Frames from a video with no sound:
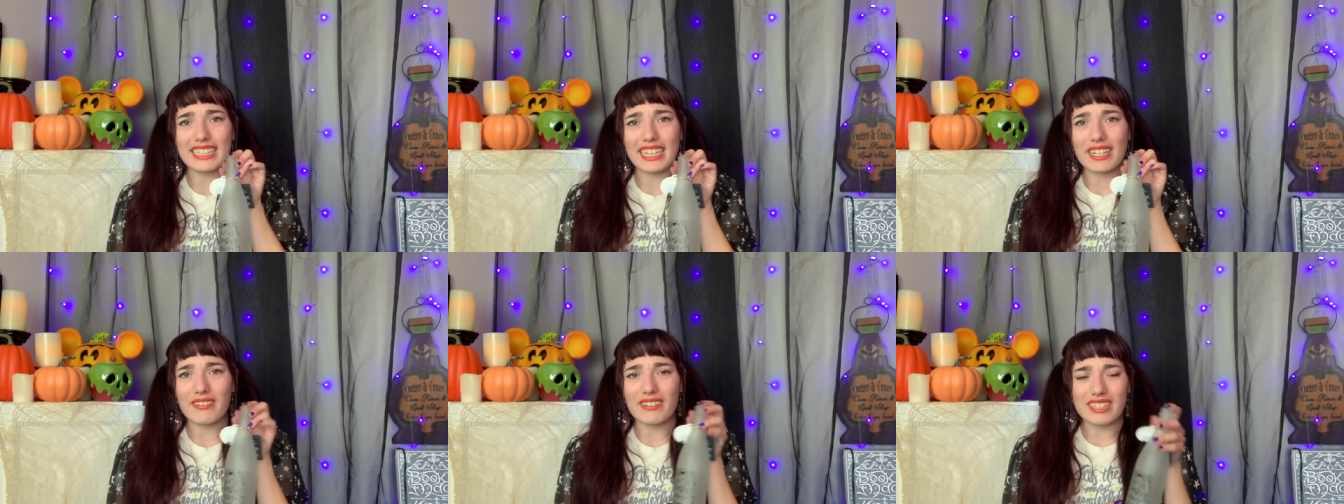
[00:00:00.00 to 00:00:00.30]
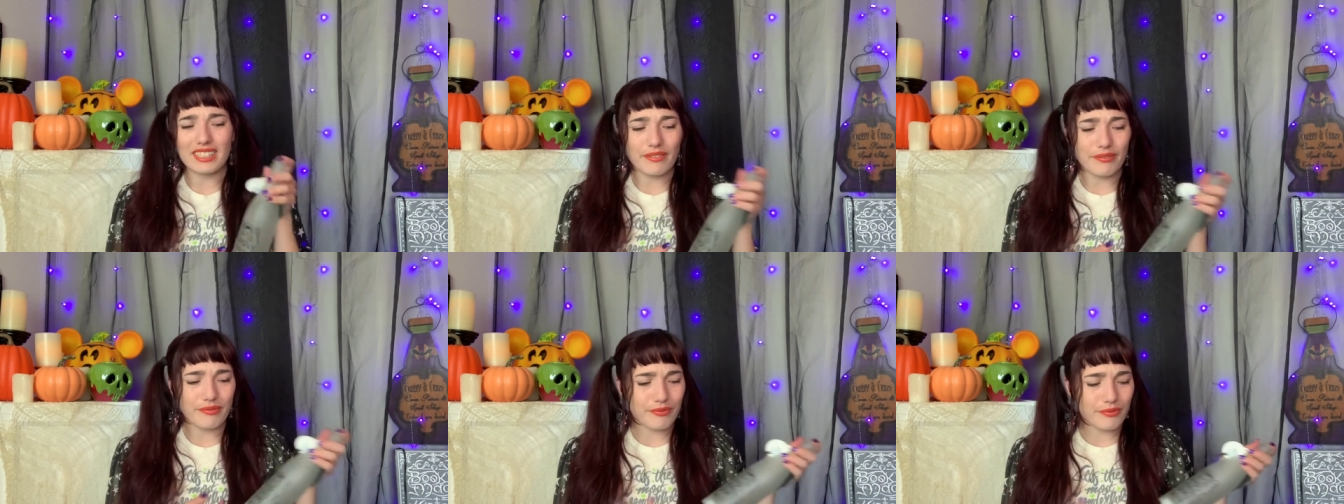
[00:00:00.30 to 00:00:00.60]
Like,
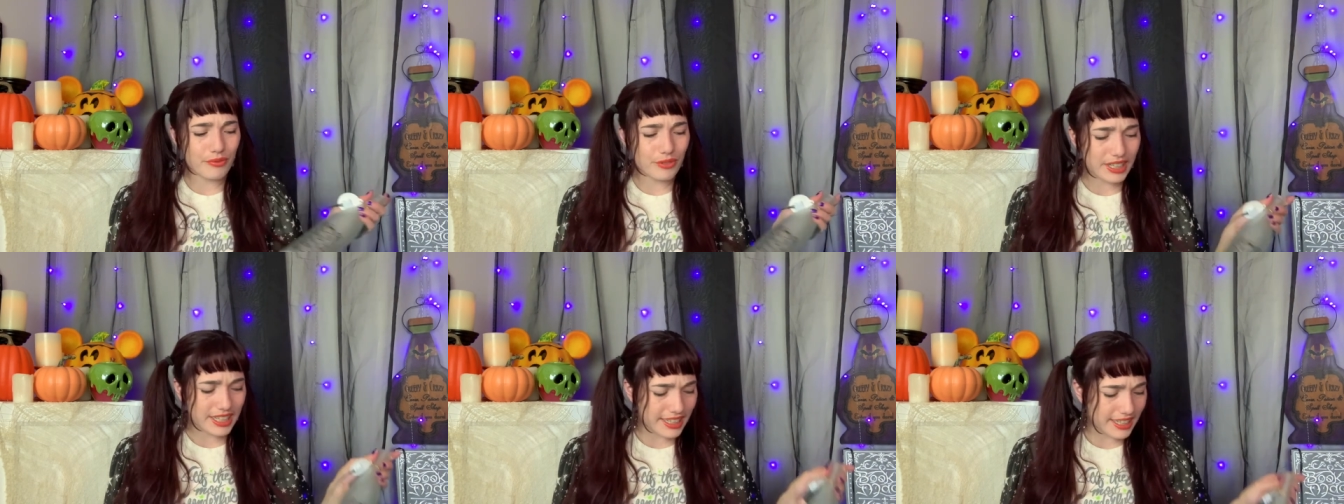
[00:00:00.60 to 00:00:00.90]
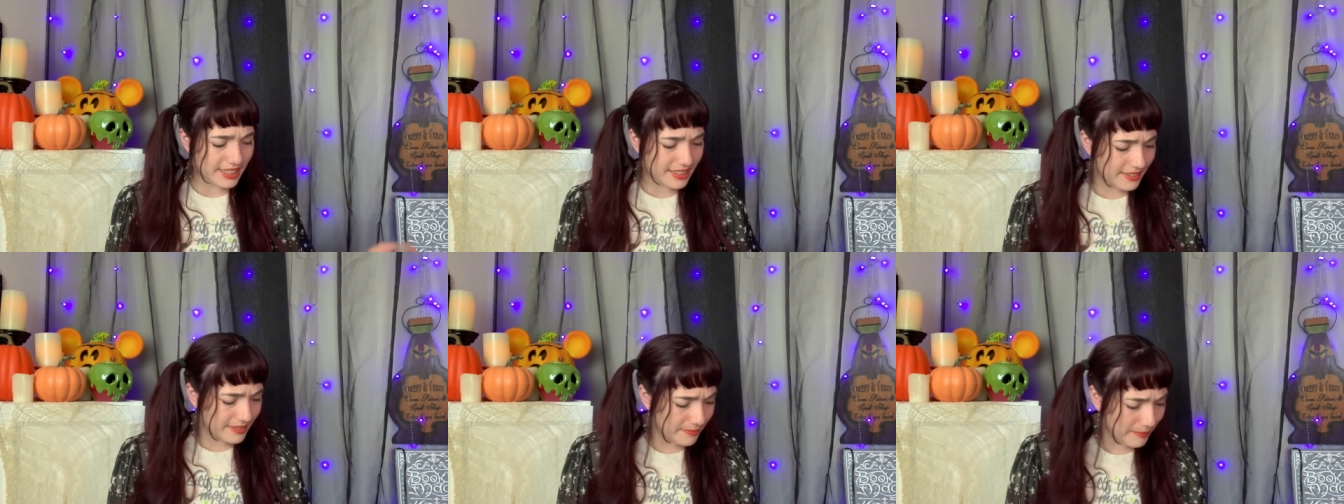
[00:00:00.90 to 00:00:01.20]
what the frick,
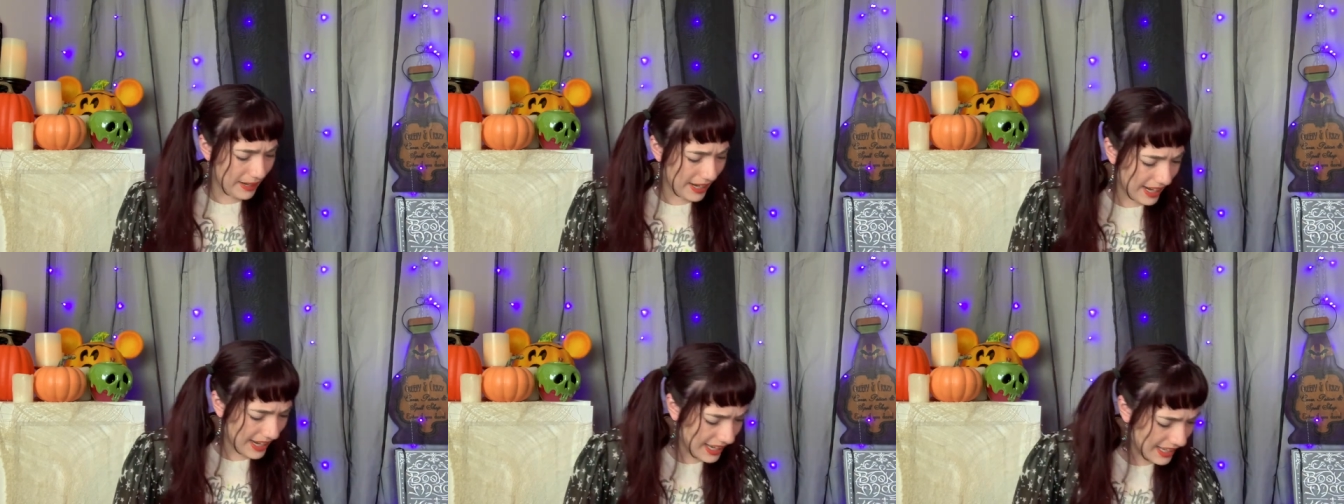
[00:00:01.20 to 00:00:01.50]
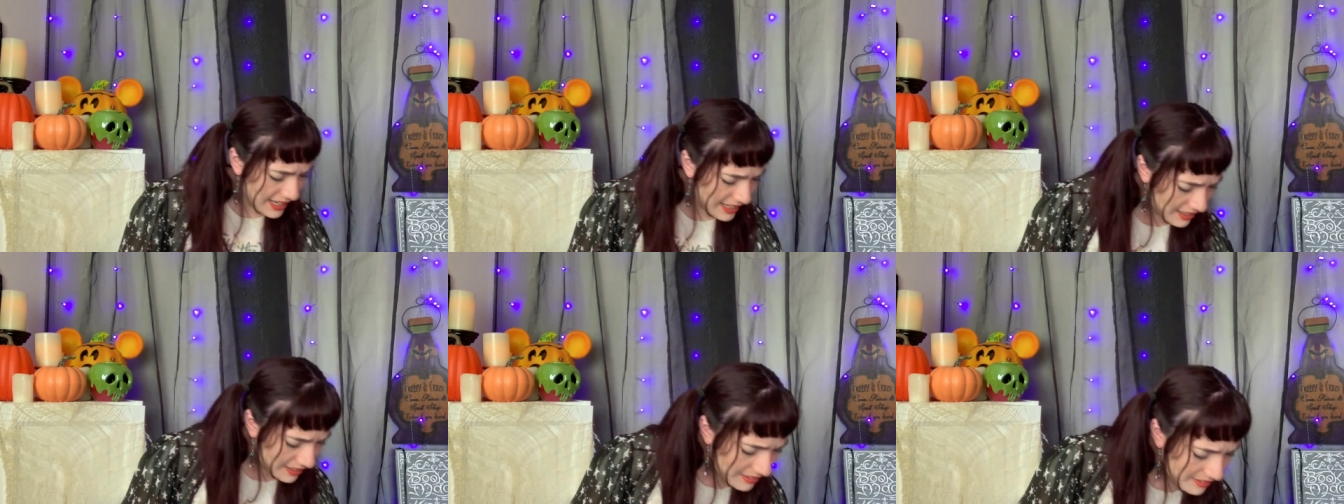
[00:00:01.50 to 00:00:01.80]

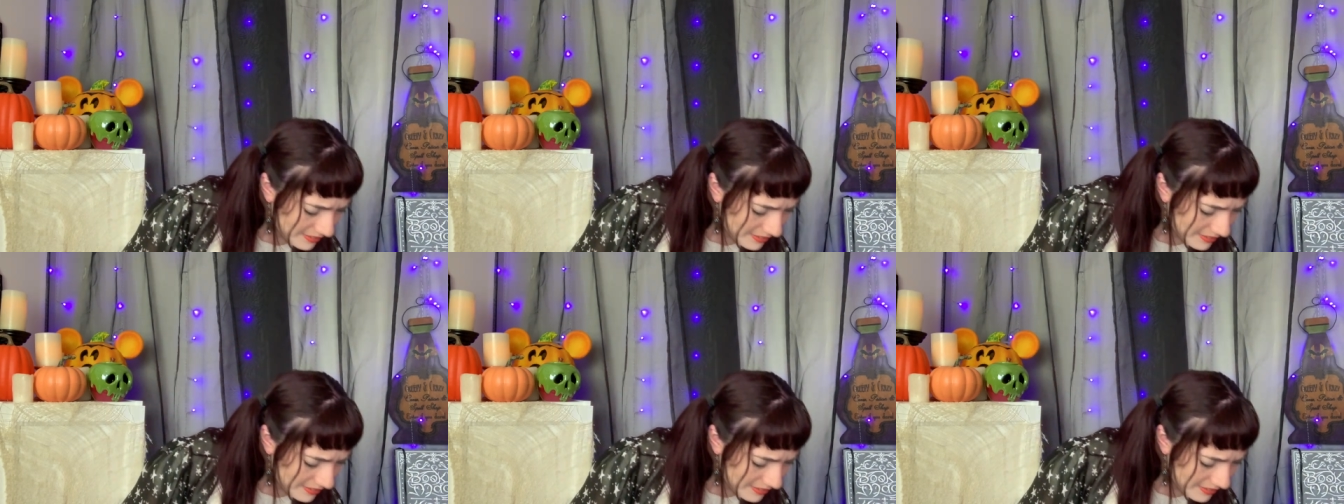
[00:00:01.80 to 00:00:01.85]
man?